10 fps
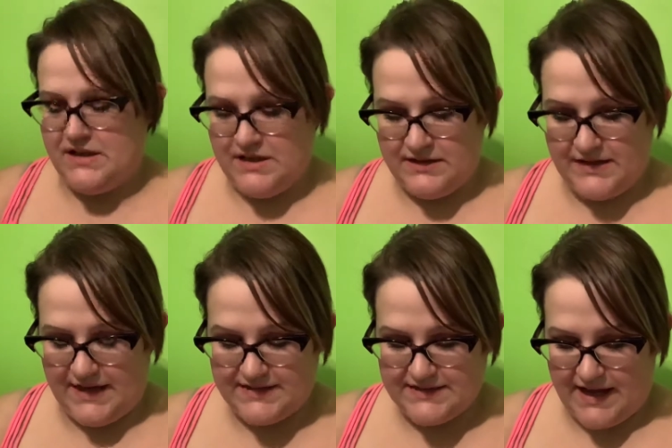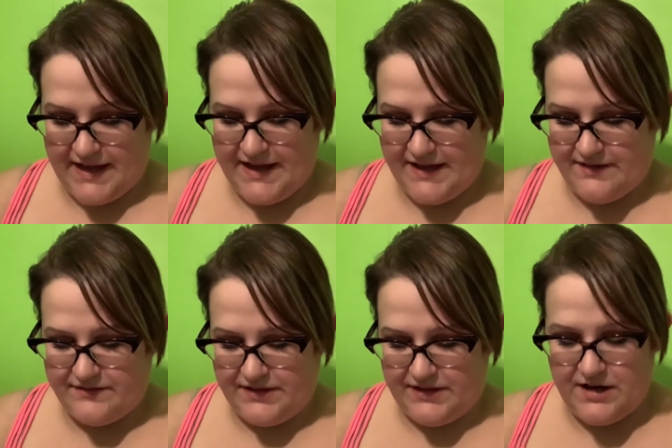Next, I have
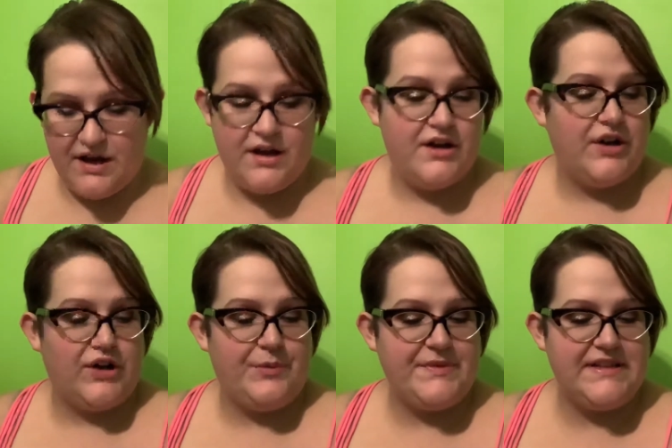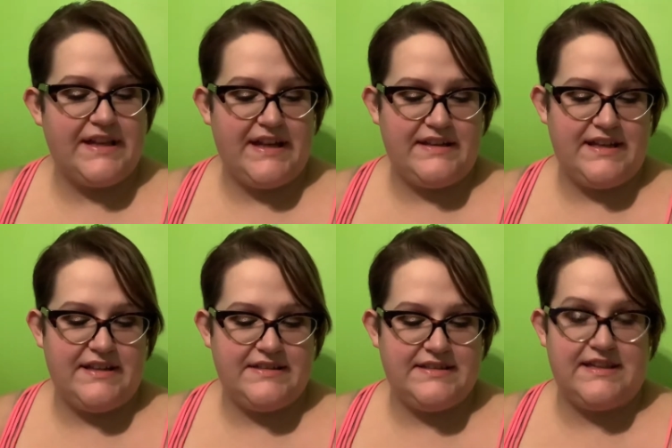the Urban Decay Naked
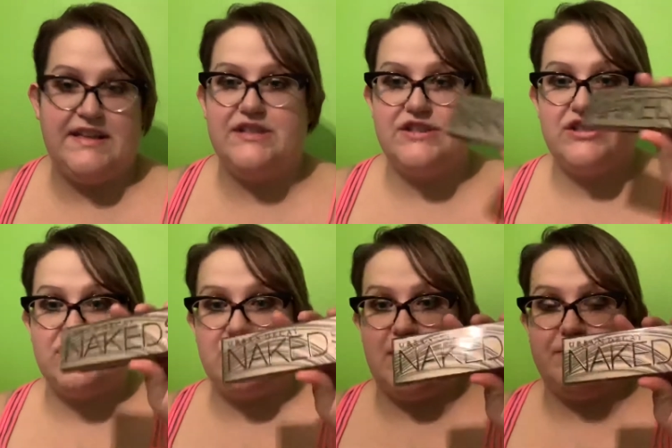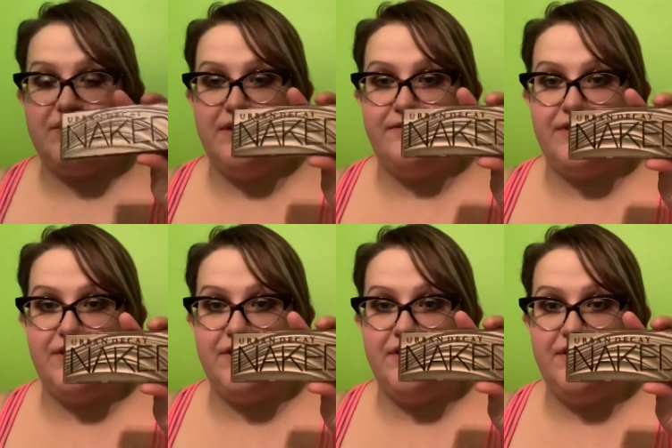Skin Shapeshifter
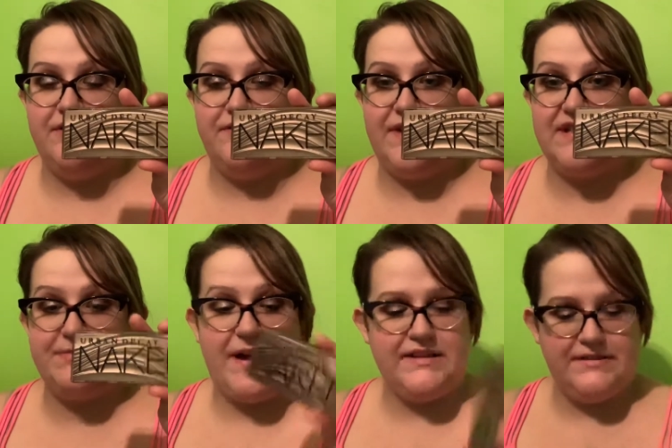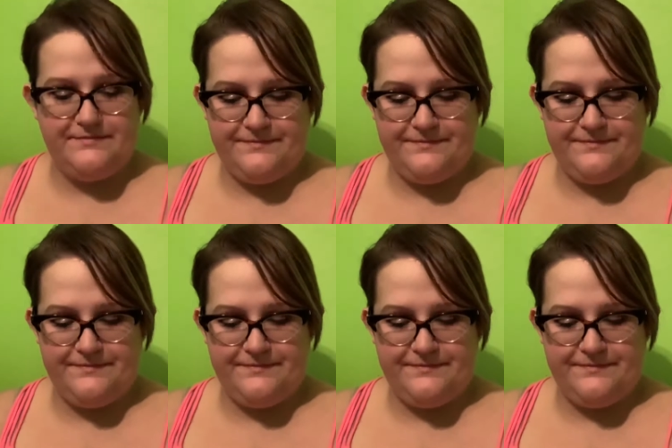Face Palette.